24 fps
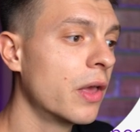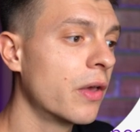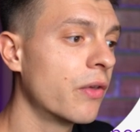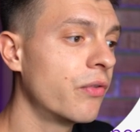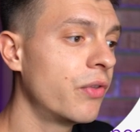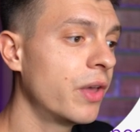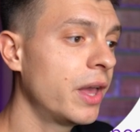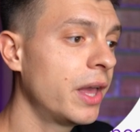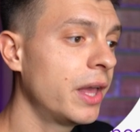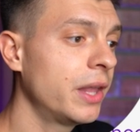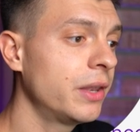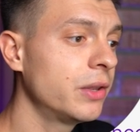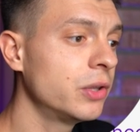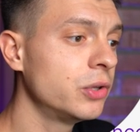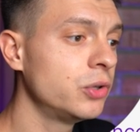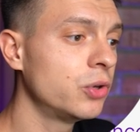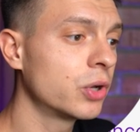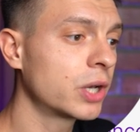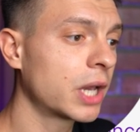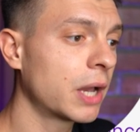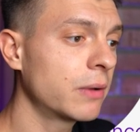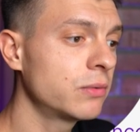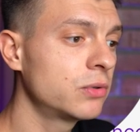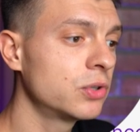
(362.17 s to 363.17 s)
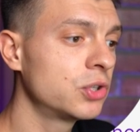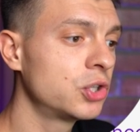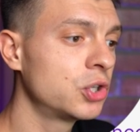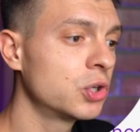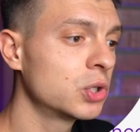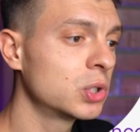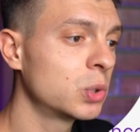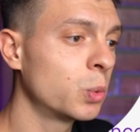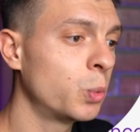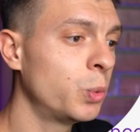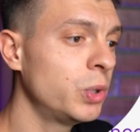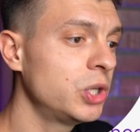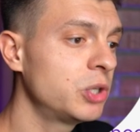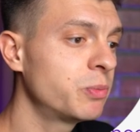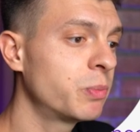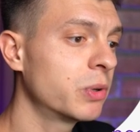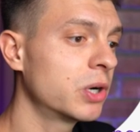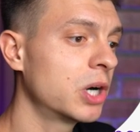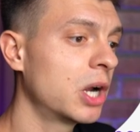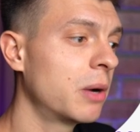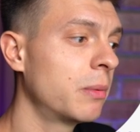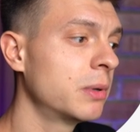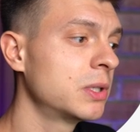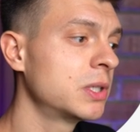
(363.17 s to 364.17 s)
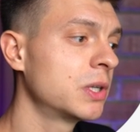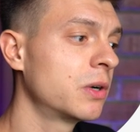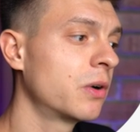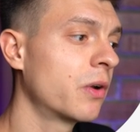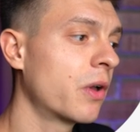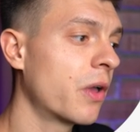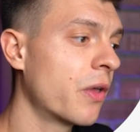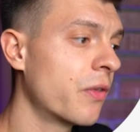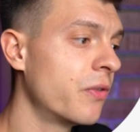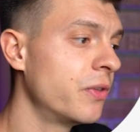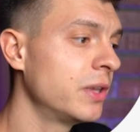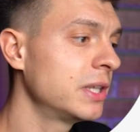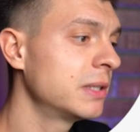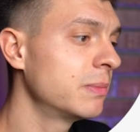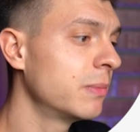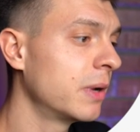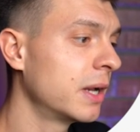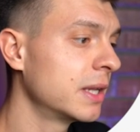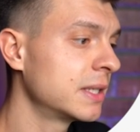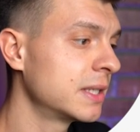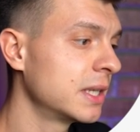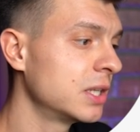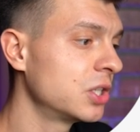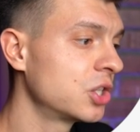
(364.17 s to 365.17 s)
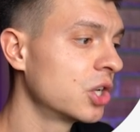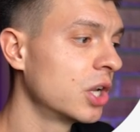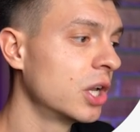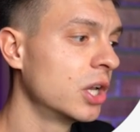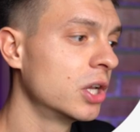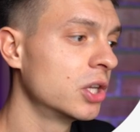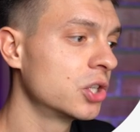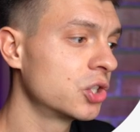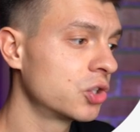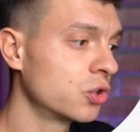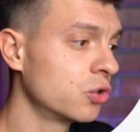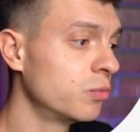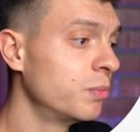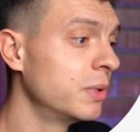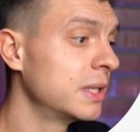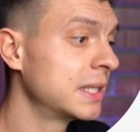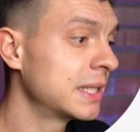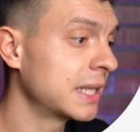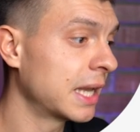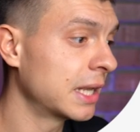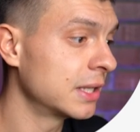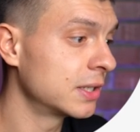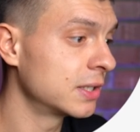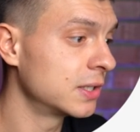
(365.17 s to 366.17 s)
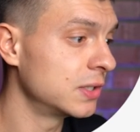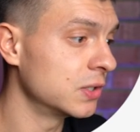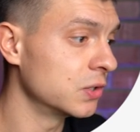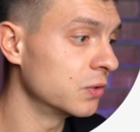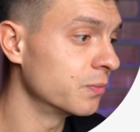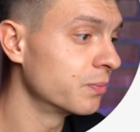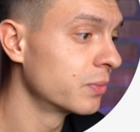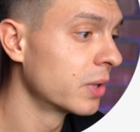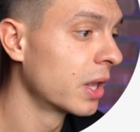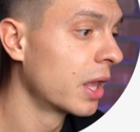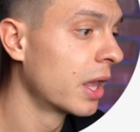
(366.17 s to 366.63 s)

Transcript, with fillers: Then you have to choose which parameter this message should be sent to.